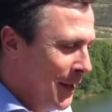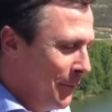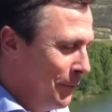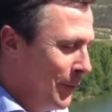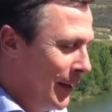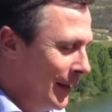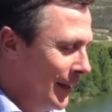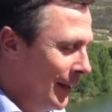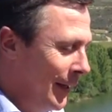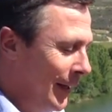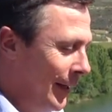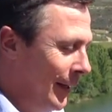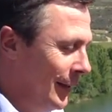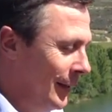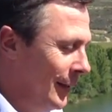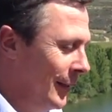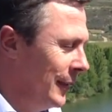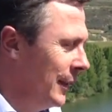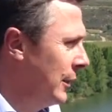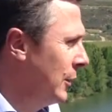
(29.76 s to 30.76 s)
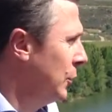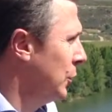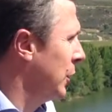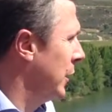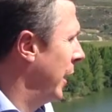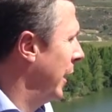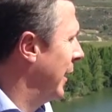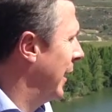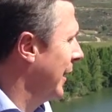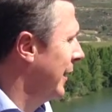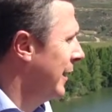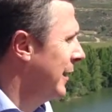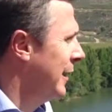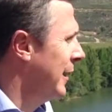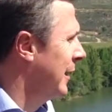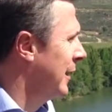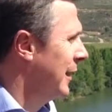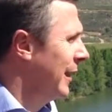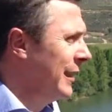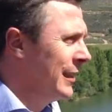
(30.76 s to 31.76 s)
But this is to say that this
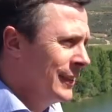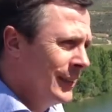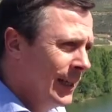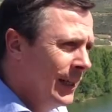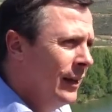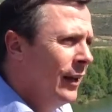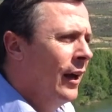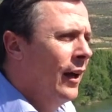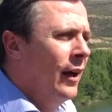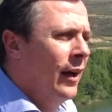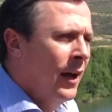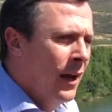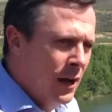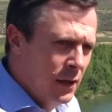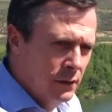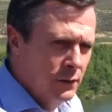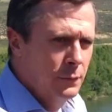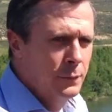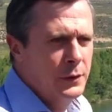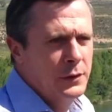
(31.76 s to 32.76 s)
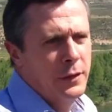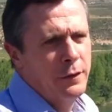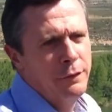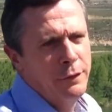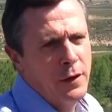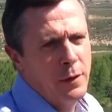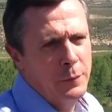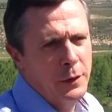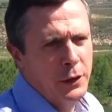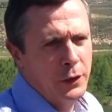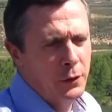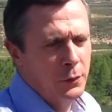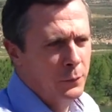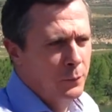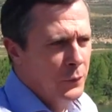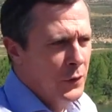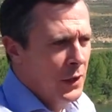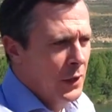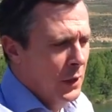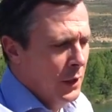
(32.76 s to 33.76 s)
is still 100% family owned.
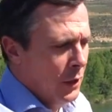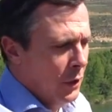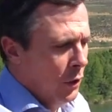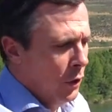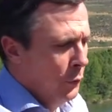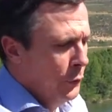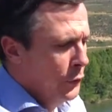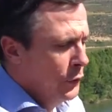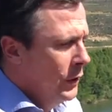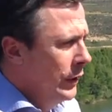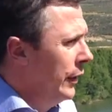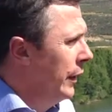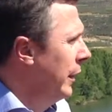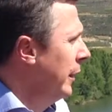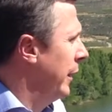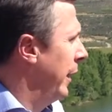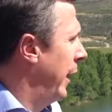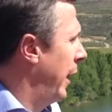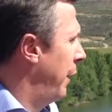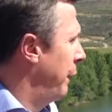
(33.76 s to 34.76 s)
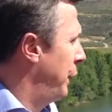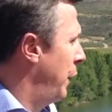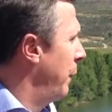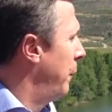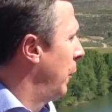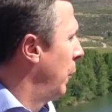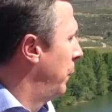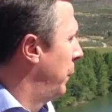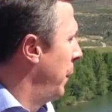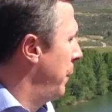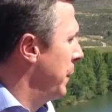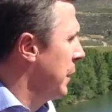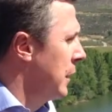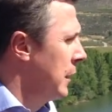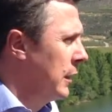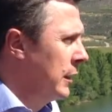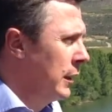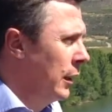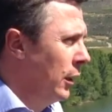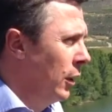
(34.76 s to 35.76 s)
Obviously, they have developed the
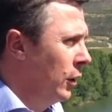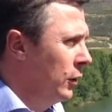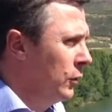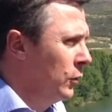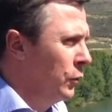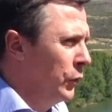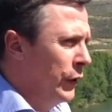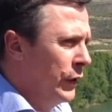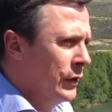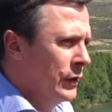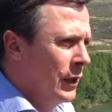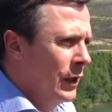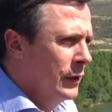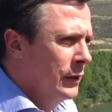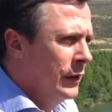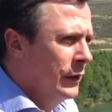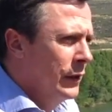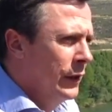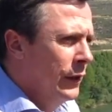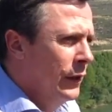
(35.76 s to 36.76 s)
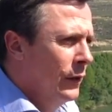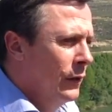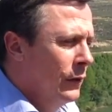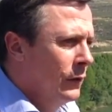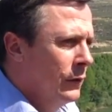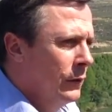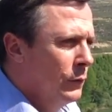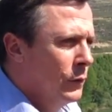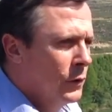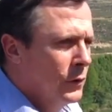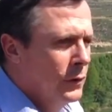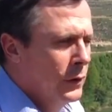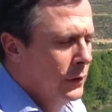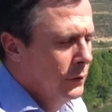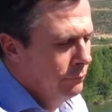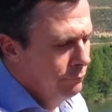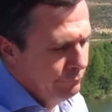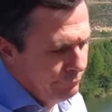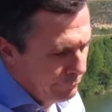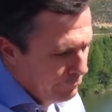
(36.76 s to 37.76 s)
business a lot. We started here, it was the
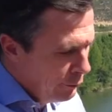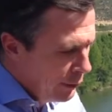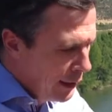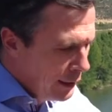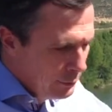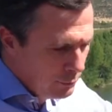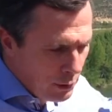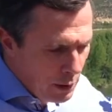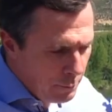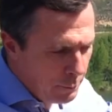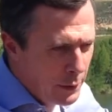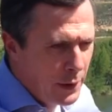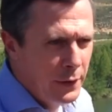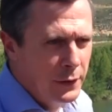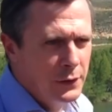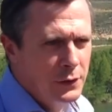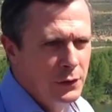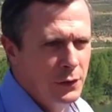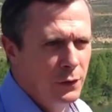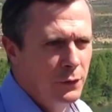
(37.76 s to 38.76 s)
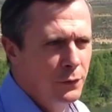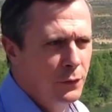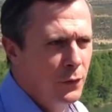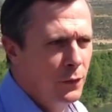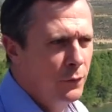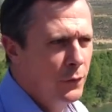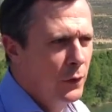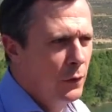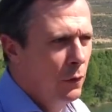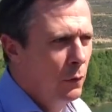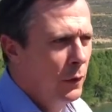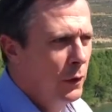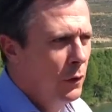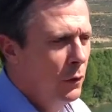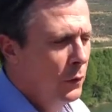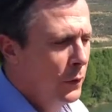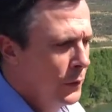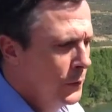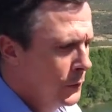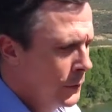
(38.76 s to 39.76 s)
grandparents of the current
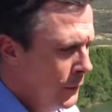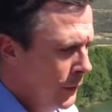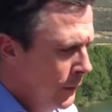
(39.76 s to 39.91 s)
owners.